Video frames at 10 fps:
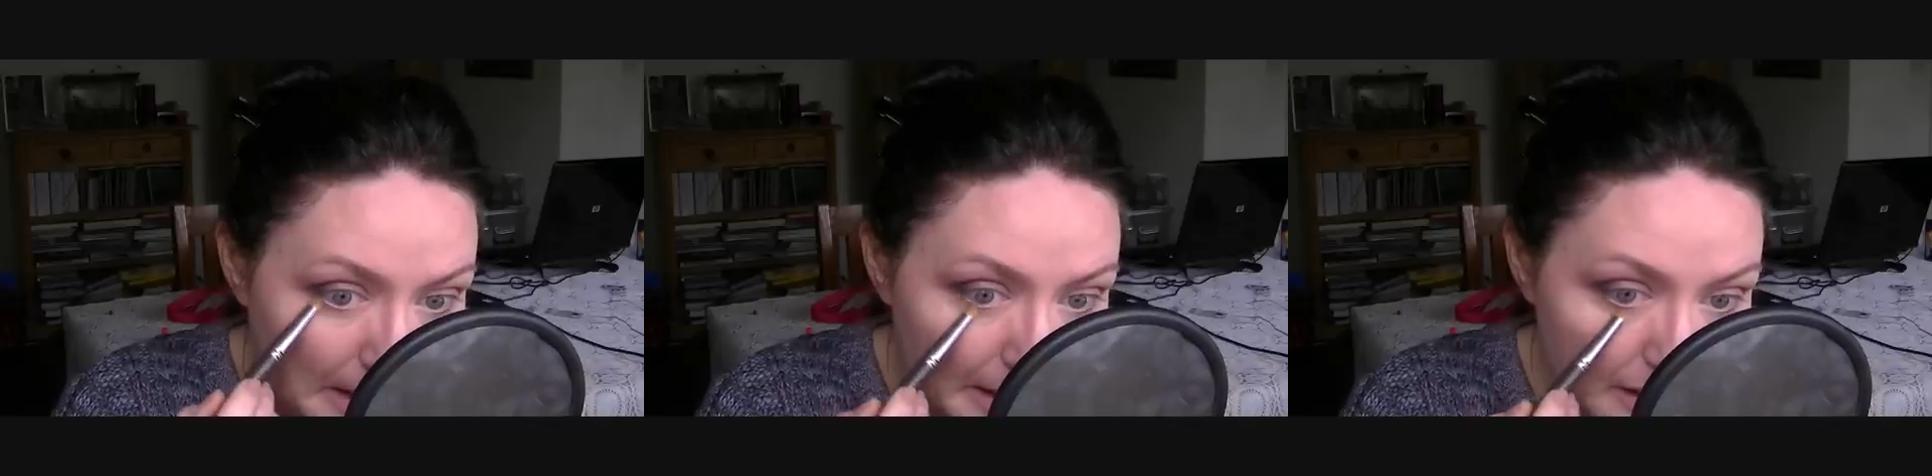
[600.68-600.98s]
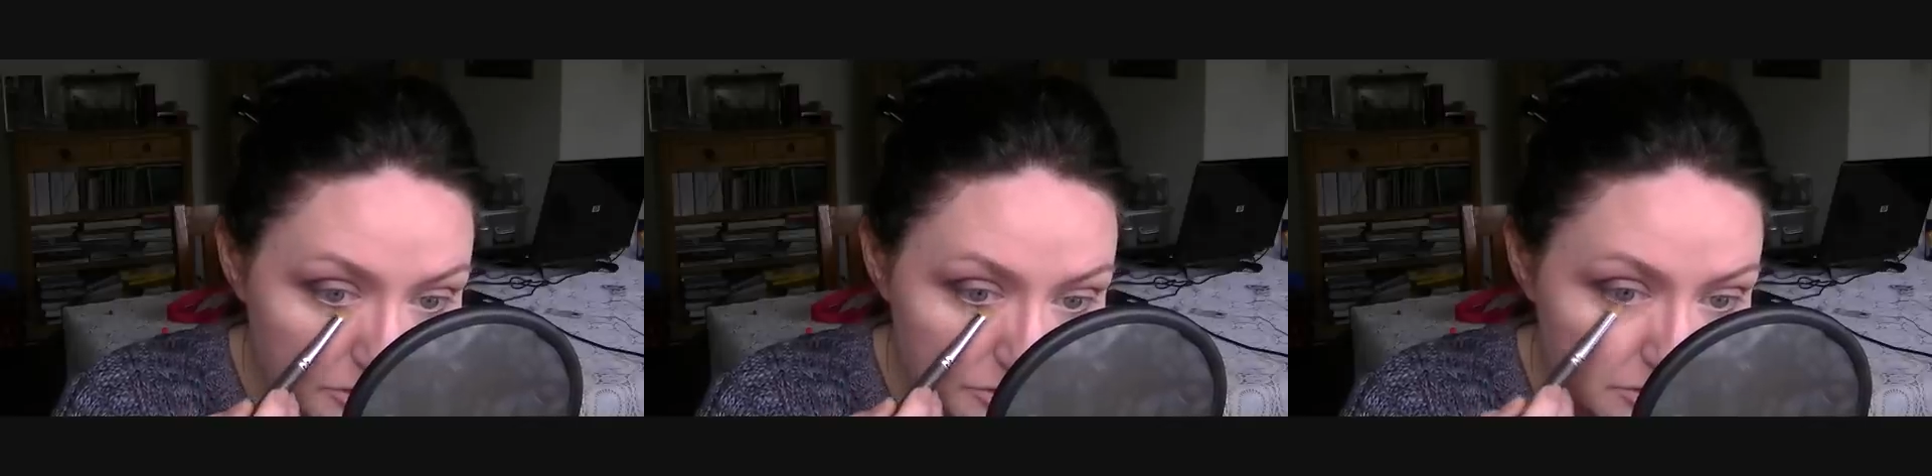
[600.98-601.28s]

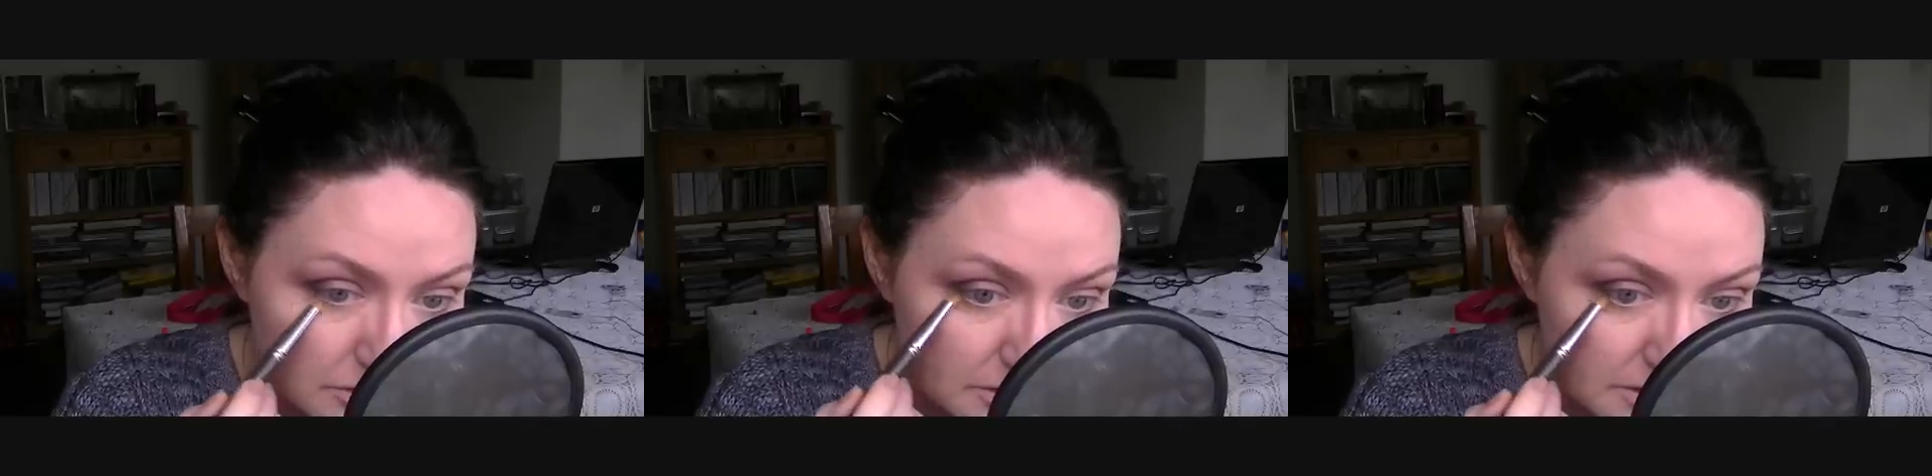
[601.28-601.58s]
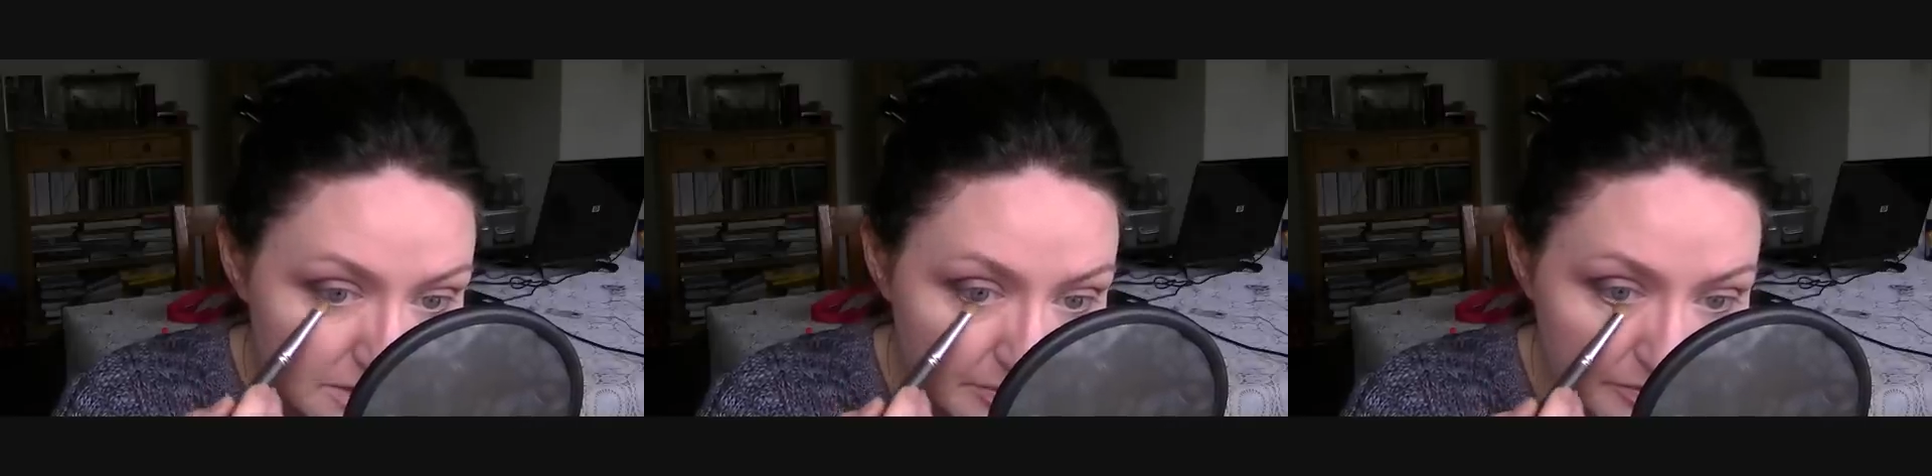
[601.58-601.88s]
again just using the
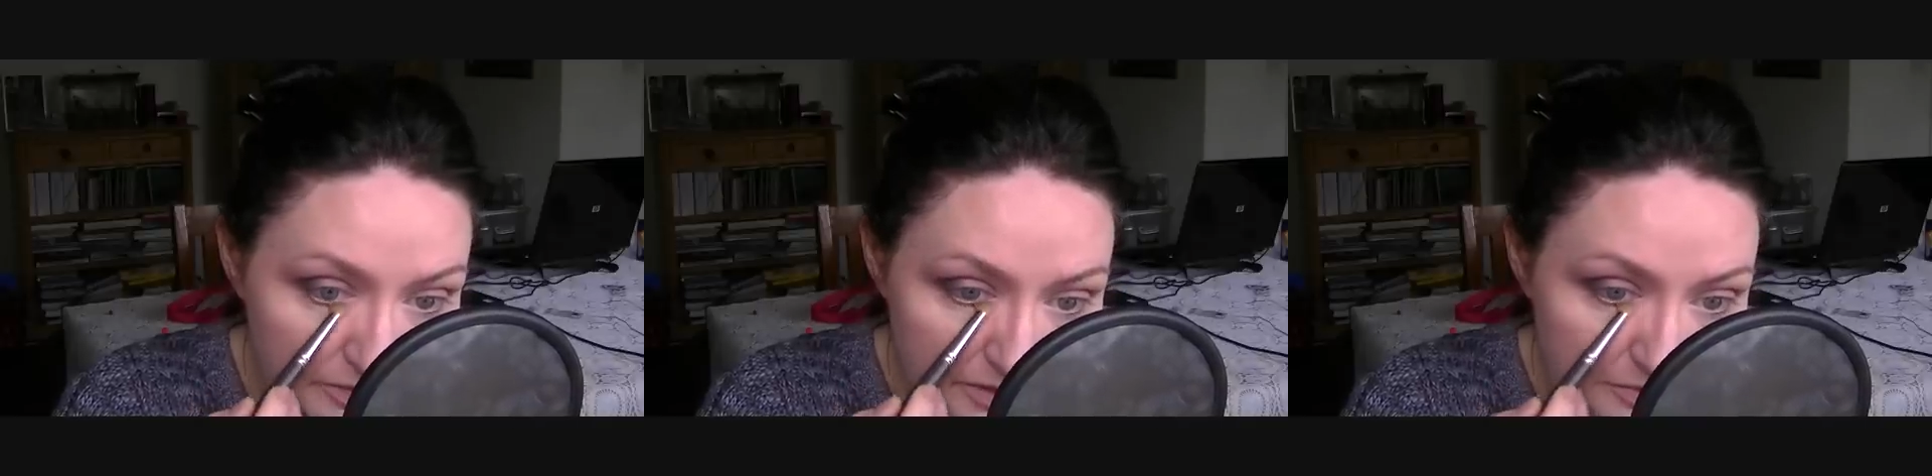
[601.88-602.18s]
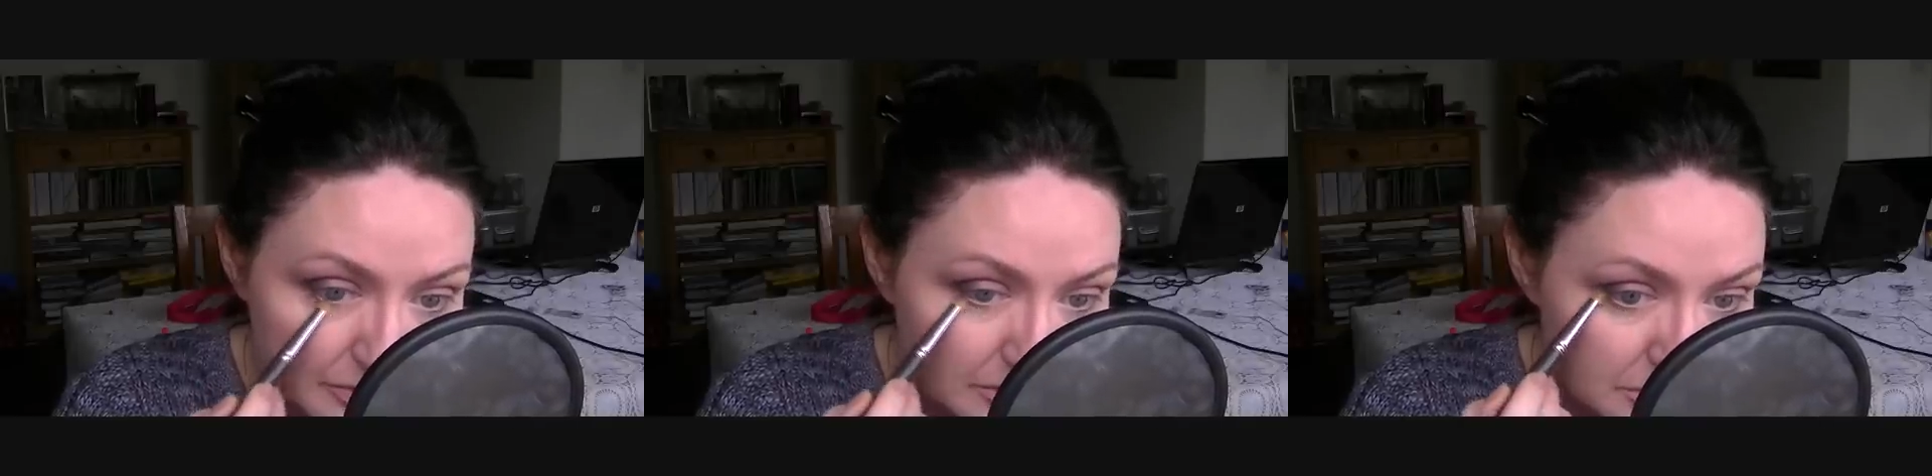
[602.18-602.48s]
tip of this
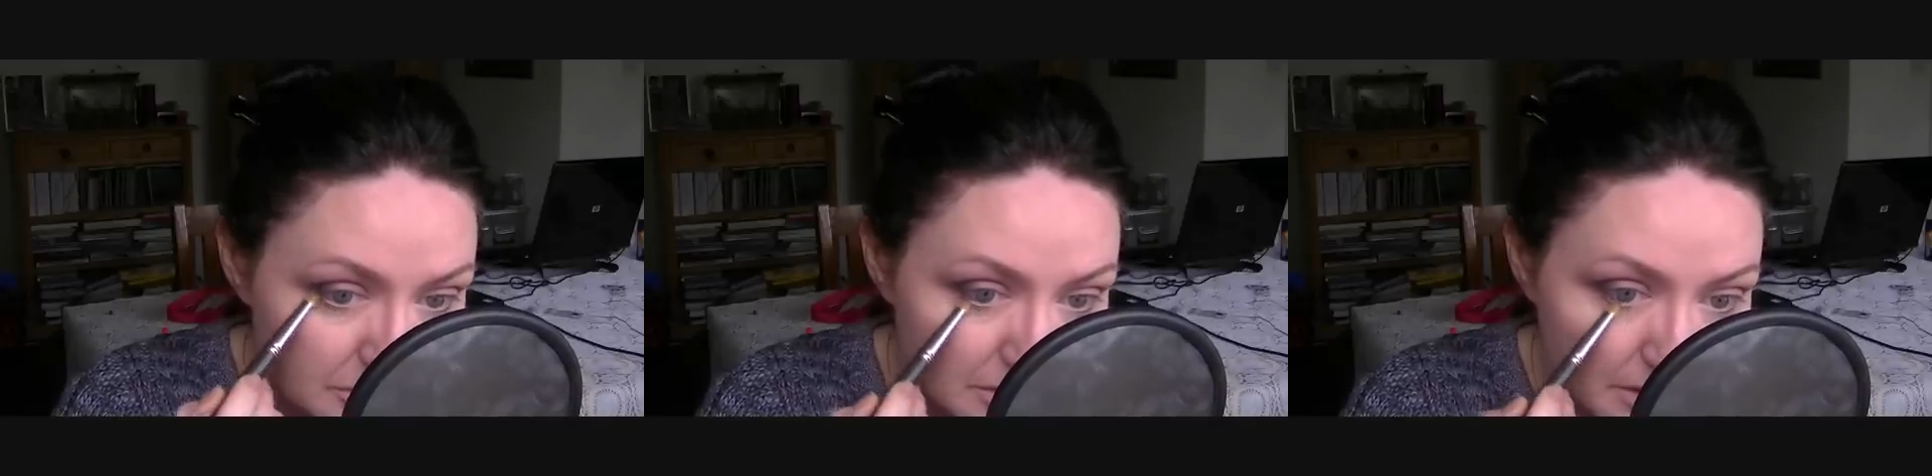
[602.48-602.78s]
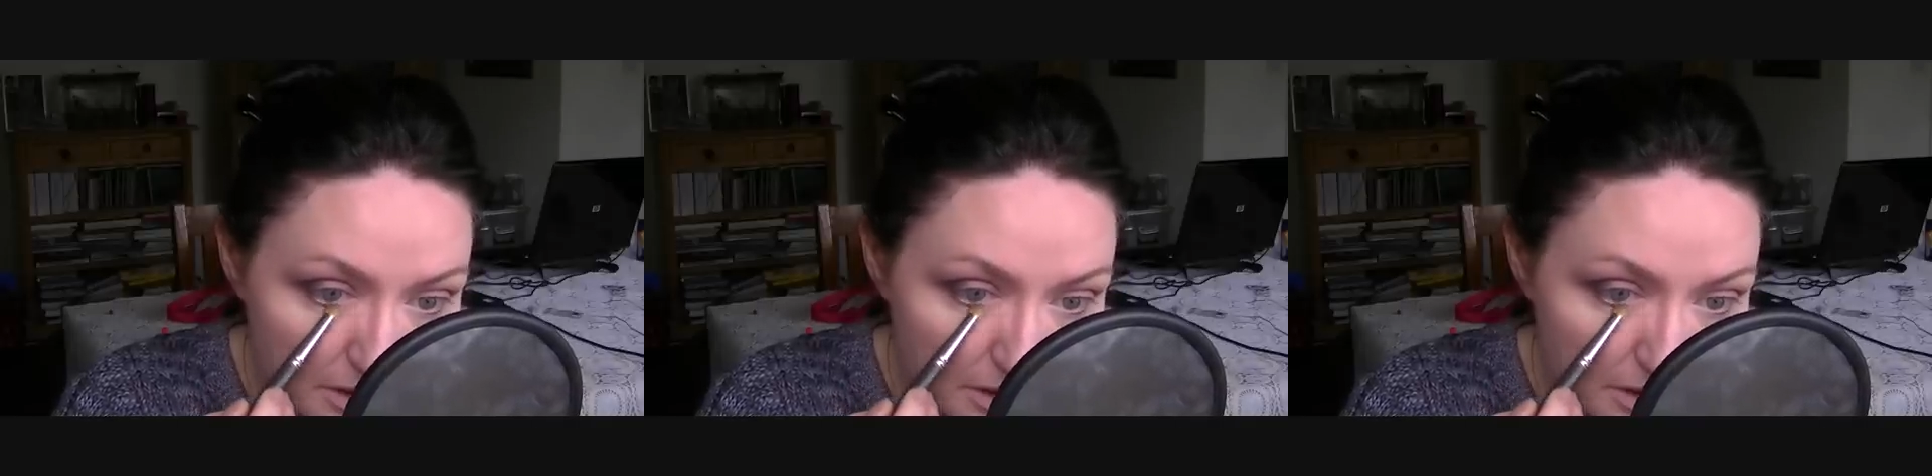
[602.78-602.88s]
brush